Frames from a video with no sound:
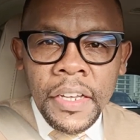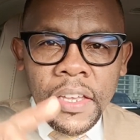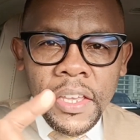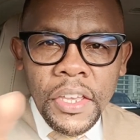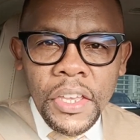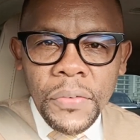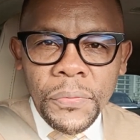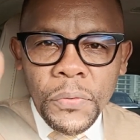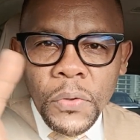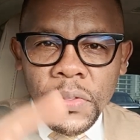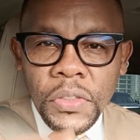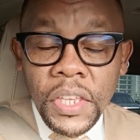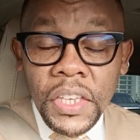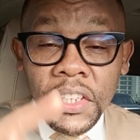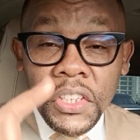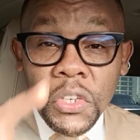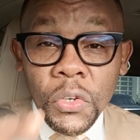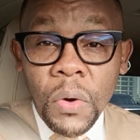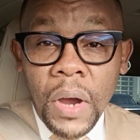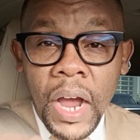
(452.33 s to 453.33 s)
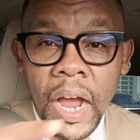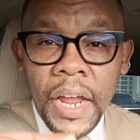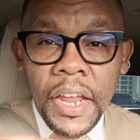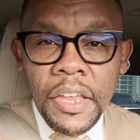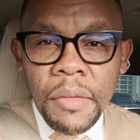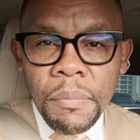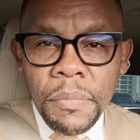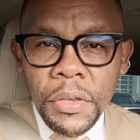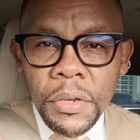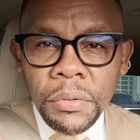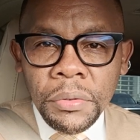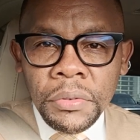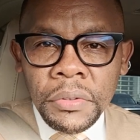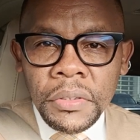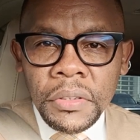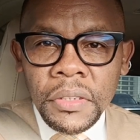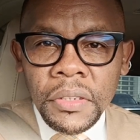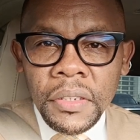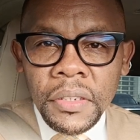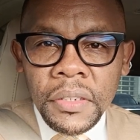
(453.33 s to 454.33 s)
if you think you are
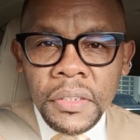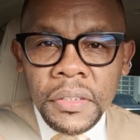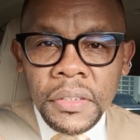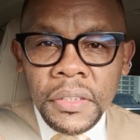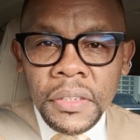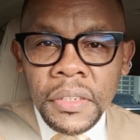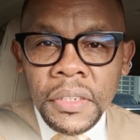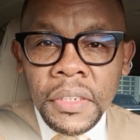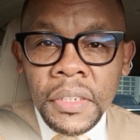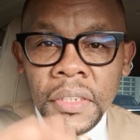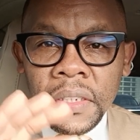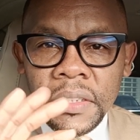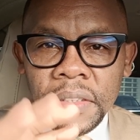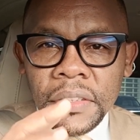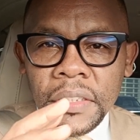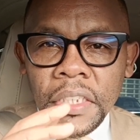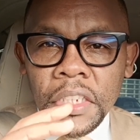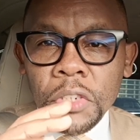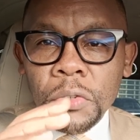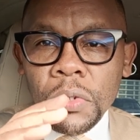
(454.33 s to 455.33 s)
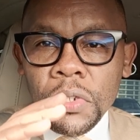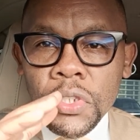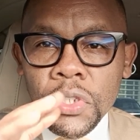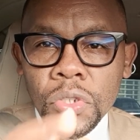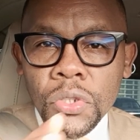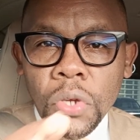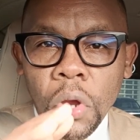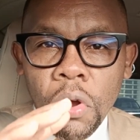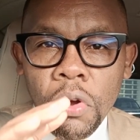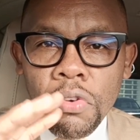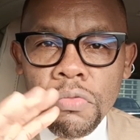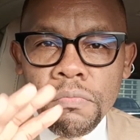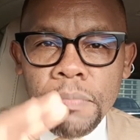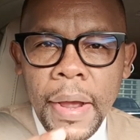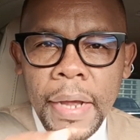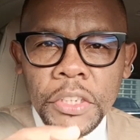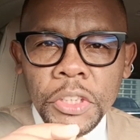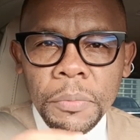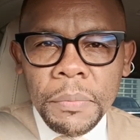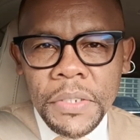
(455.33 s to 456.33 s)
immune, then you're so
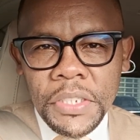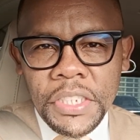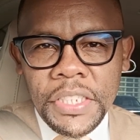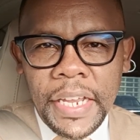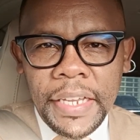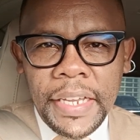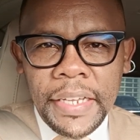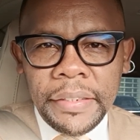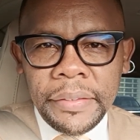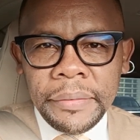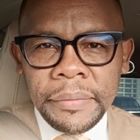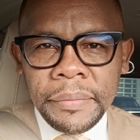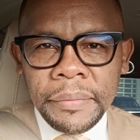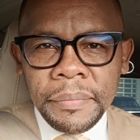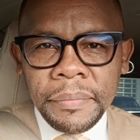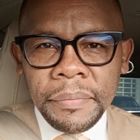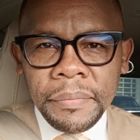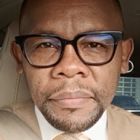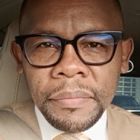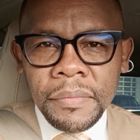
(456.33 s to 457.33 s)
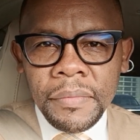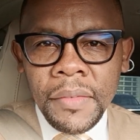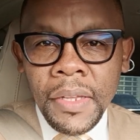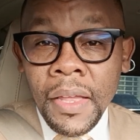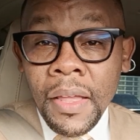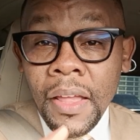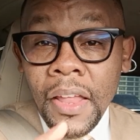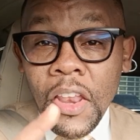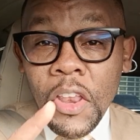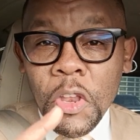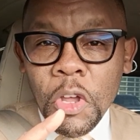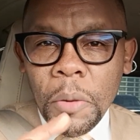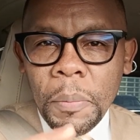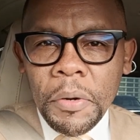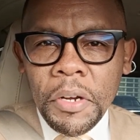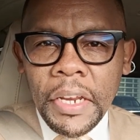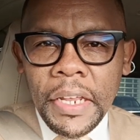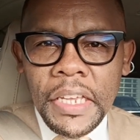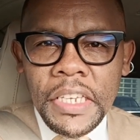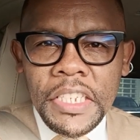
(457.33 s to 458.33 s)
much mistaken.
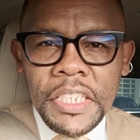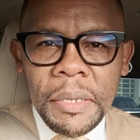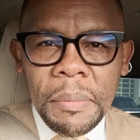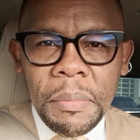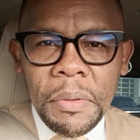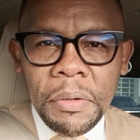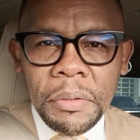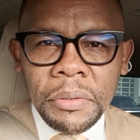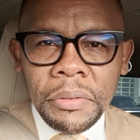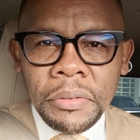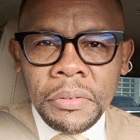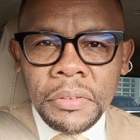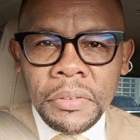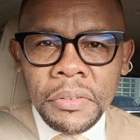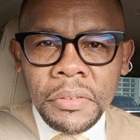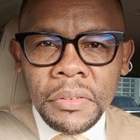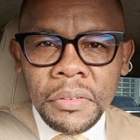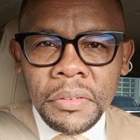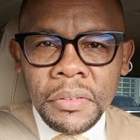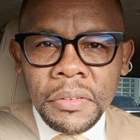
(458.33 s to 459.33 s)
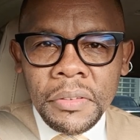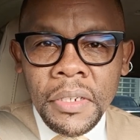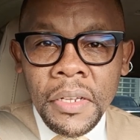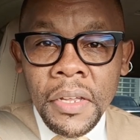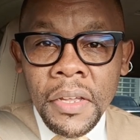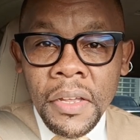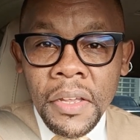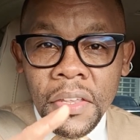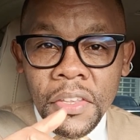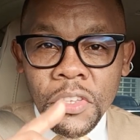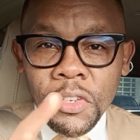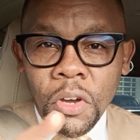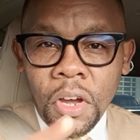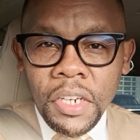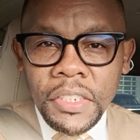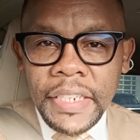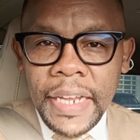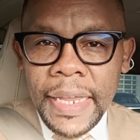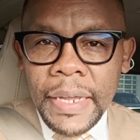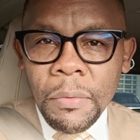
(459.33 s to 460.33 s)
Nobody is immune.
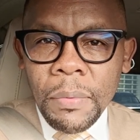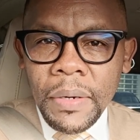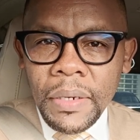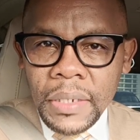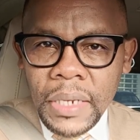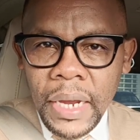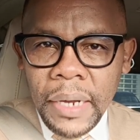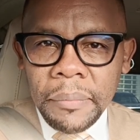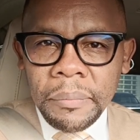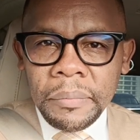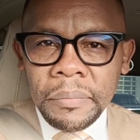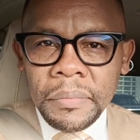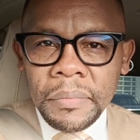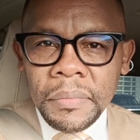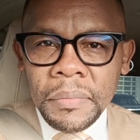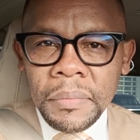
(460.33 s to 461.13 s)
Your day will come.